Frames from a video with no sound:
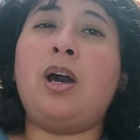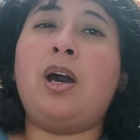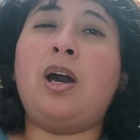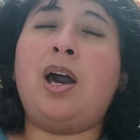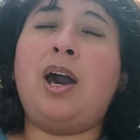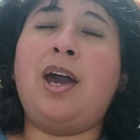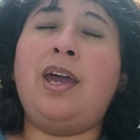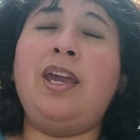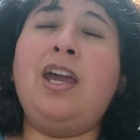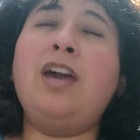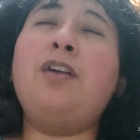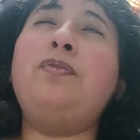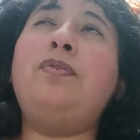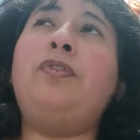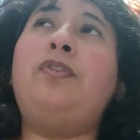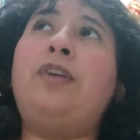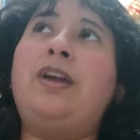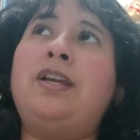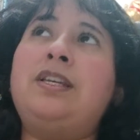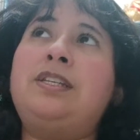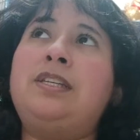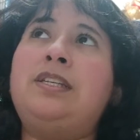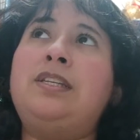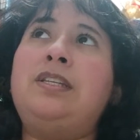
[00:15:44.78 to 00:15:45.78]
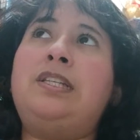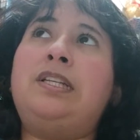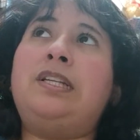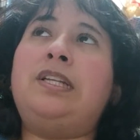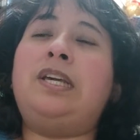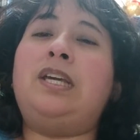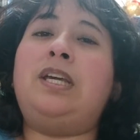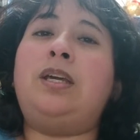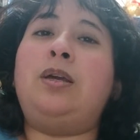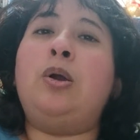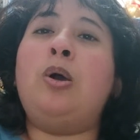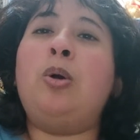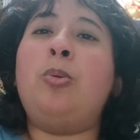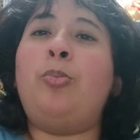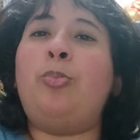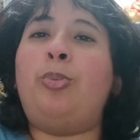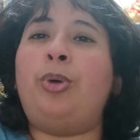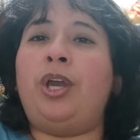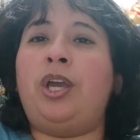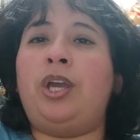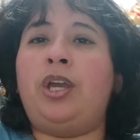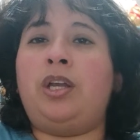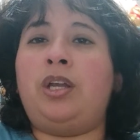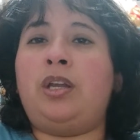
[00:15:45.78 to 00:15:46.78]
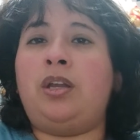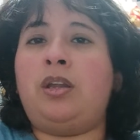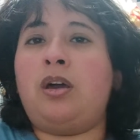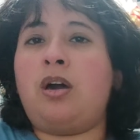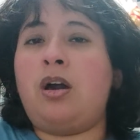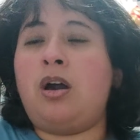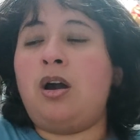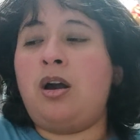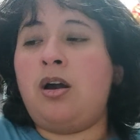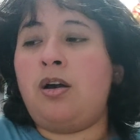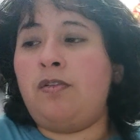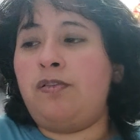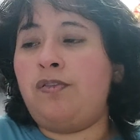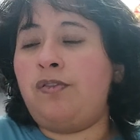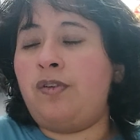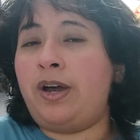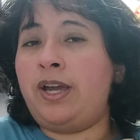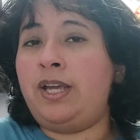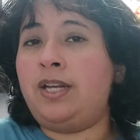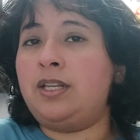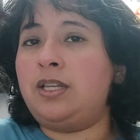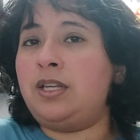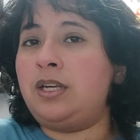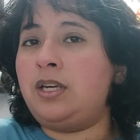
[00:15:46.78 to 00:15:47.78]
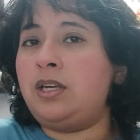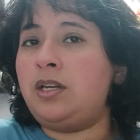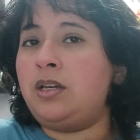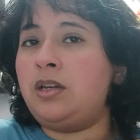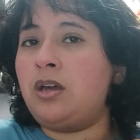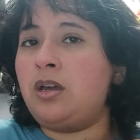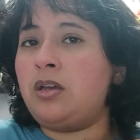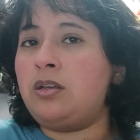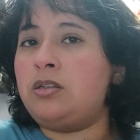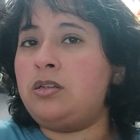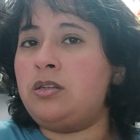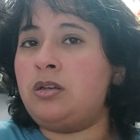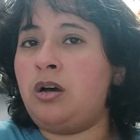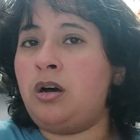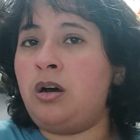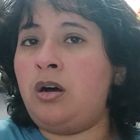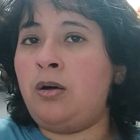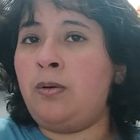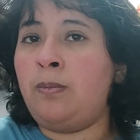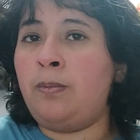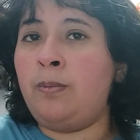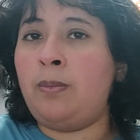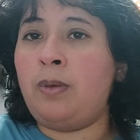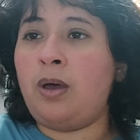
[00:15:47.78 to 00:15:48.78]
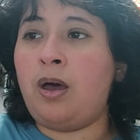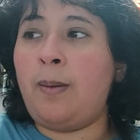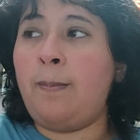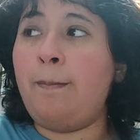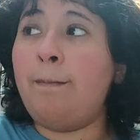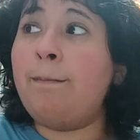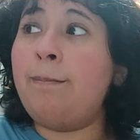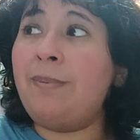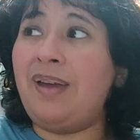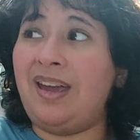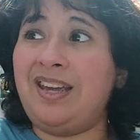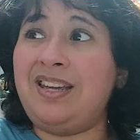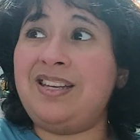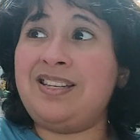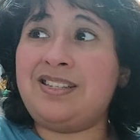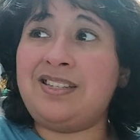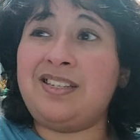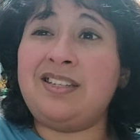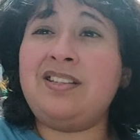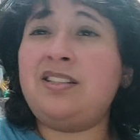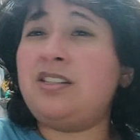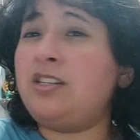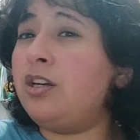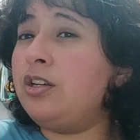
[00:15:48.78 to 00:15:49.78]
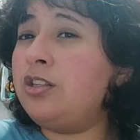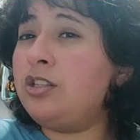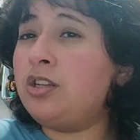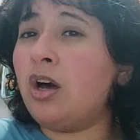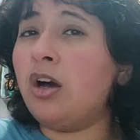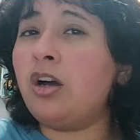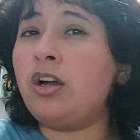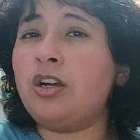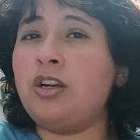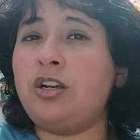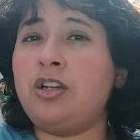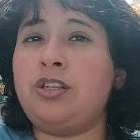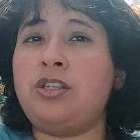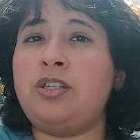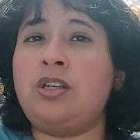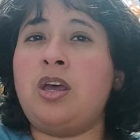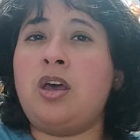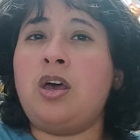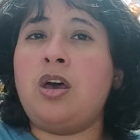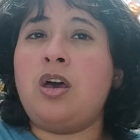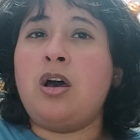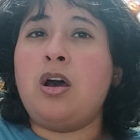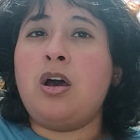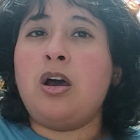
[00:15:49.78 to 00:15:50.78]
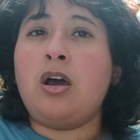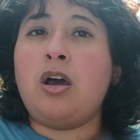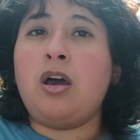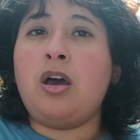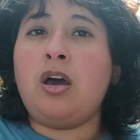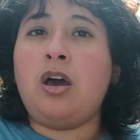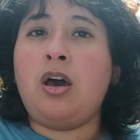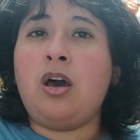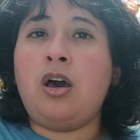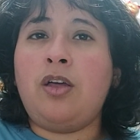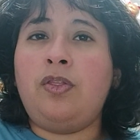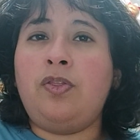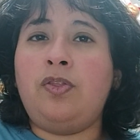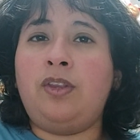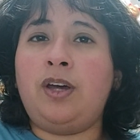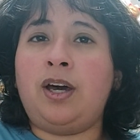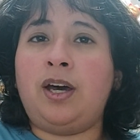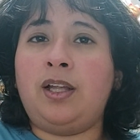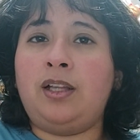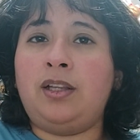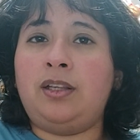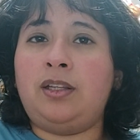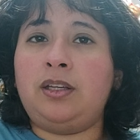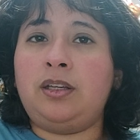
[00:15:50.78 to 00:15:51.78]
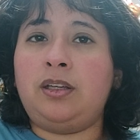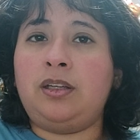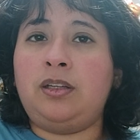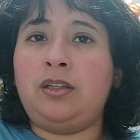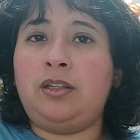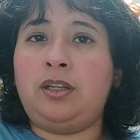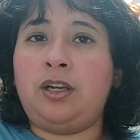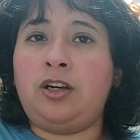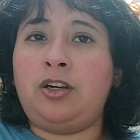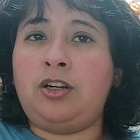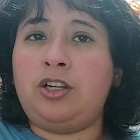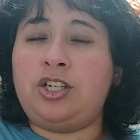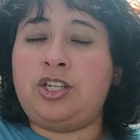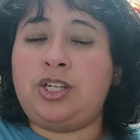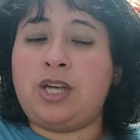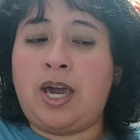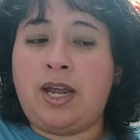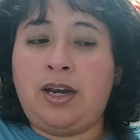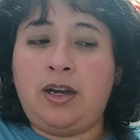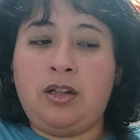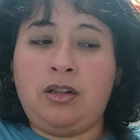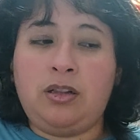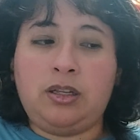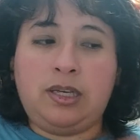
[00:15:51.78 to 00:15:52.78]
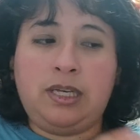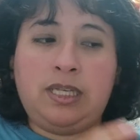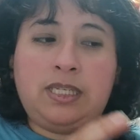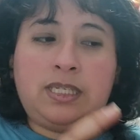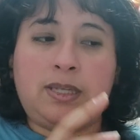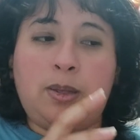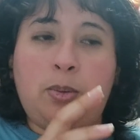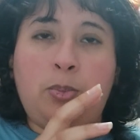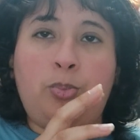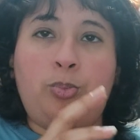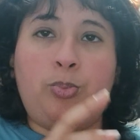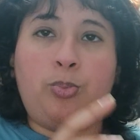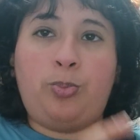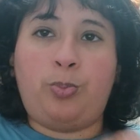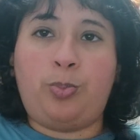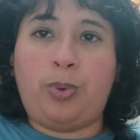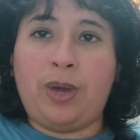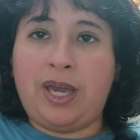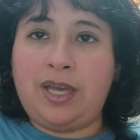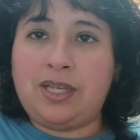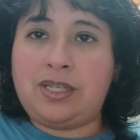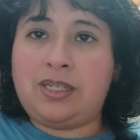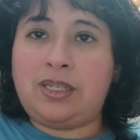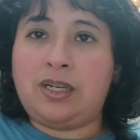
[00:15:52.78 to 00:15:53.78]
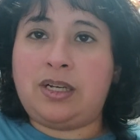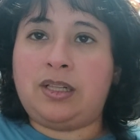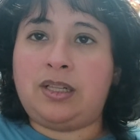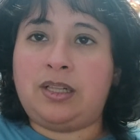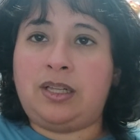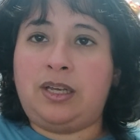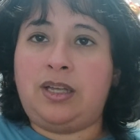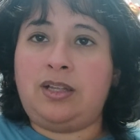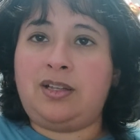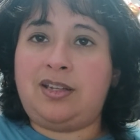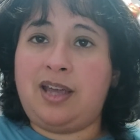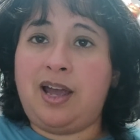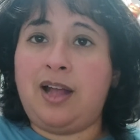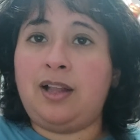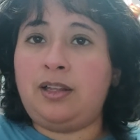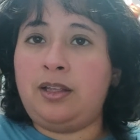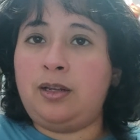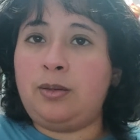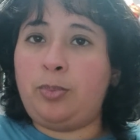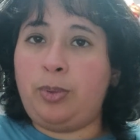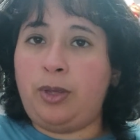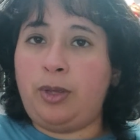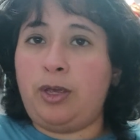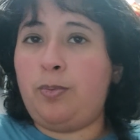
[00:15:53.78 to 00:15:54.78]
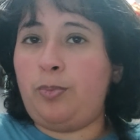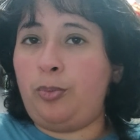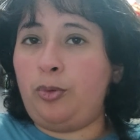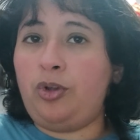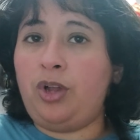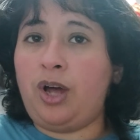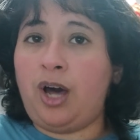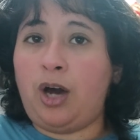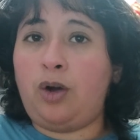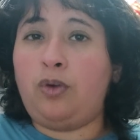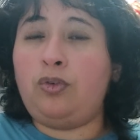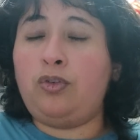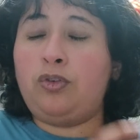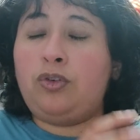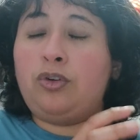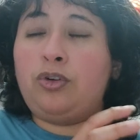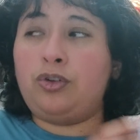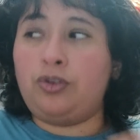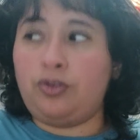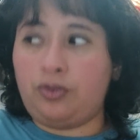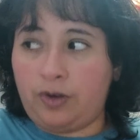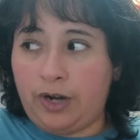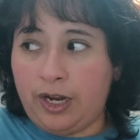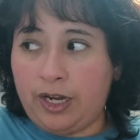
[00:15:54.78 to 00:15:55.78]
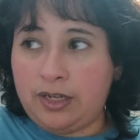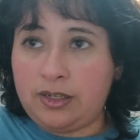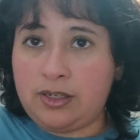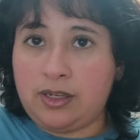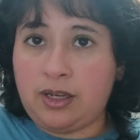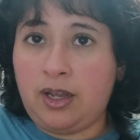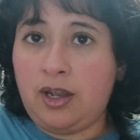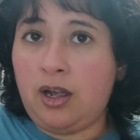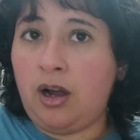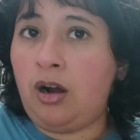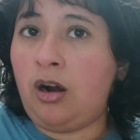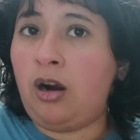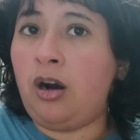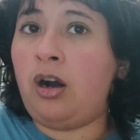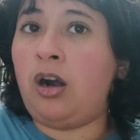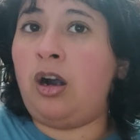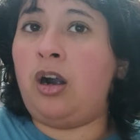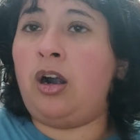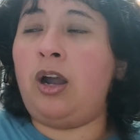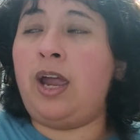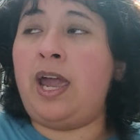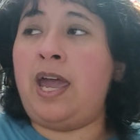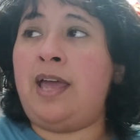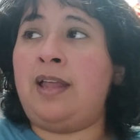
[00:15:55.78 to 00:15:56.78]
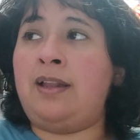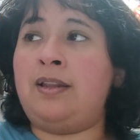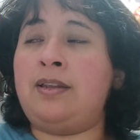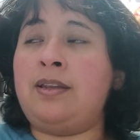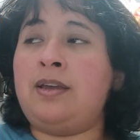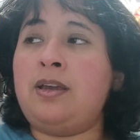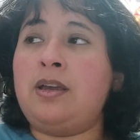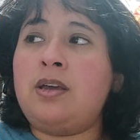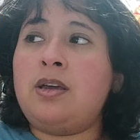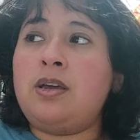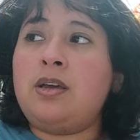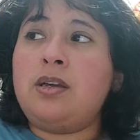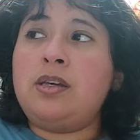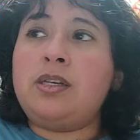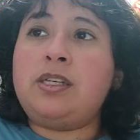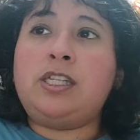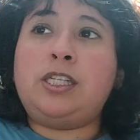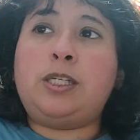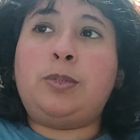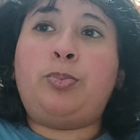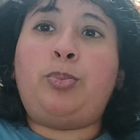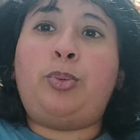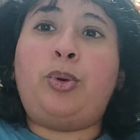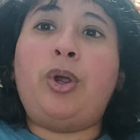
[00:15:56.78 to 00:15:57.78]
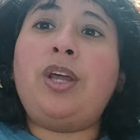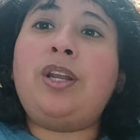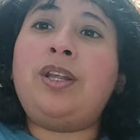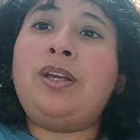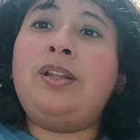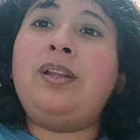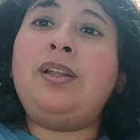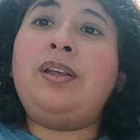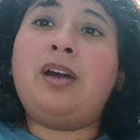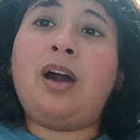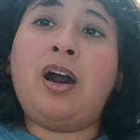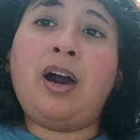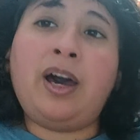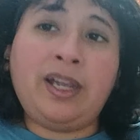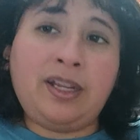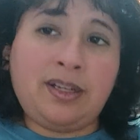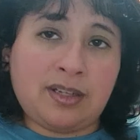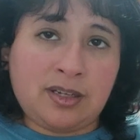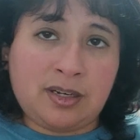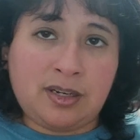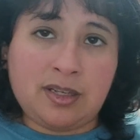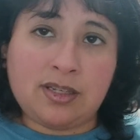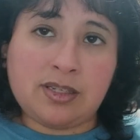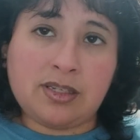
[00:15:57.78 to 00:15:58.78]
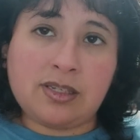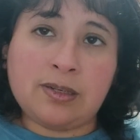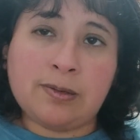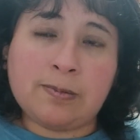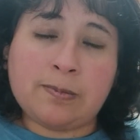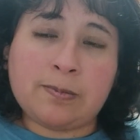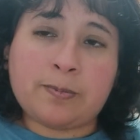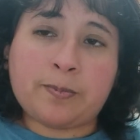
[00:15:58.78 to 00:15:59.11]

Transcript: I have recently been finding some amazing TikTokers that their channel is basically telling people how great they are and spreading kindness.